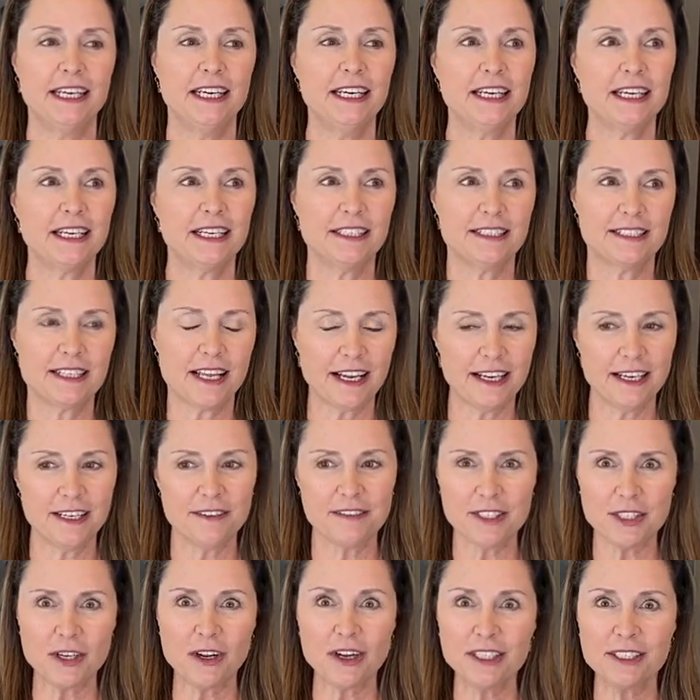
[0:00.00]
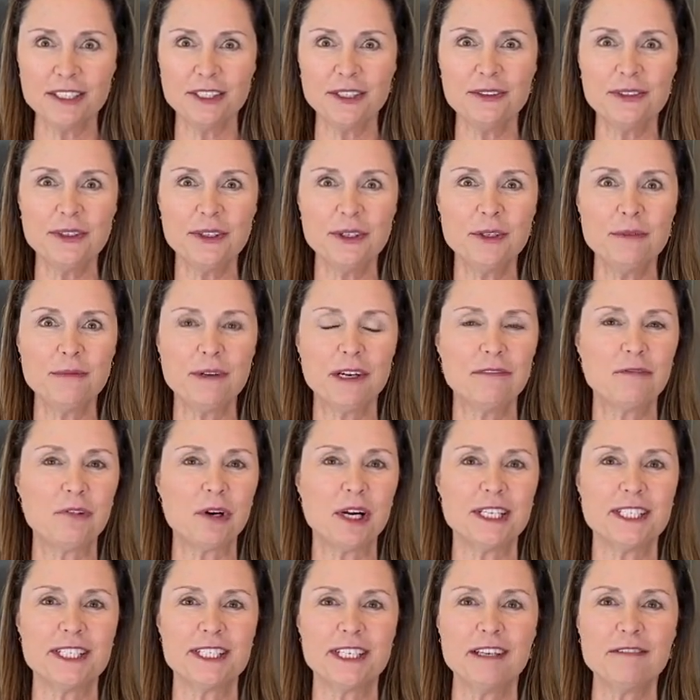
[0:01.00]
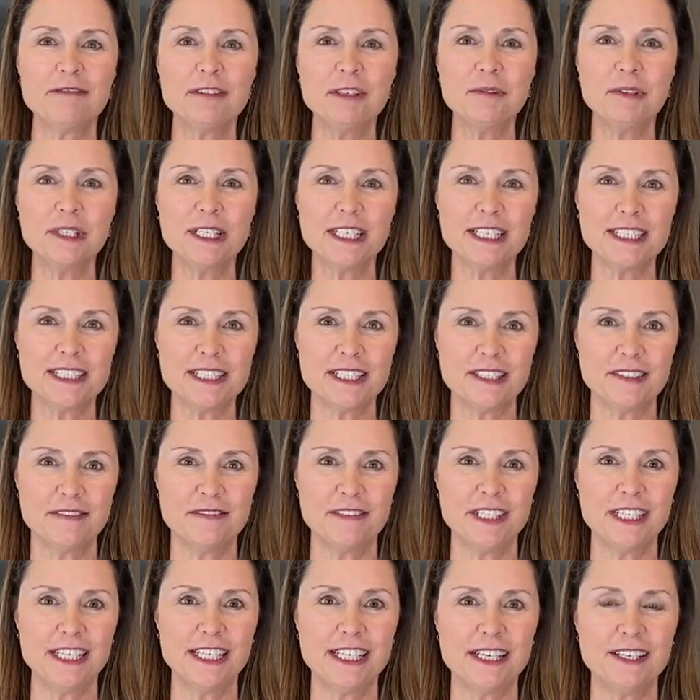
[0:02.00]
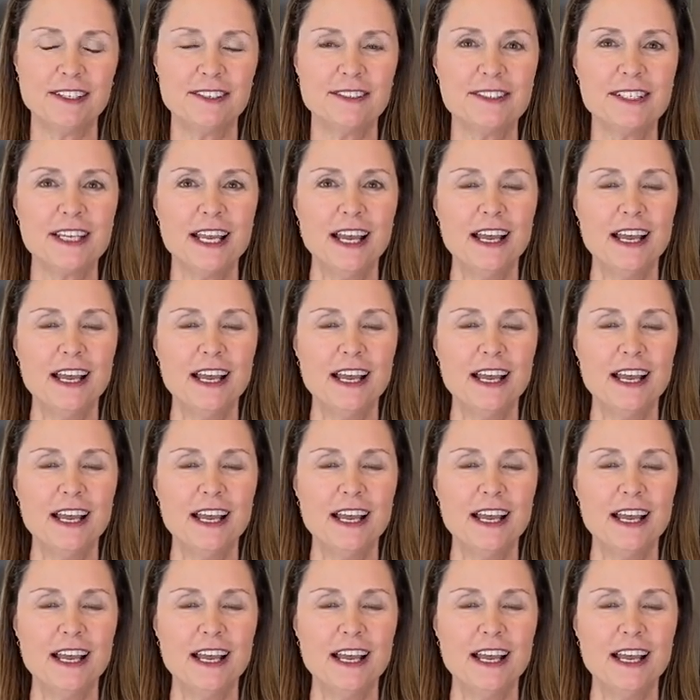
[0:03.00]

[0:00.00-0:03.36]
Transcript: Because I have stalked YouTube, I've watched everyone else's videos,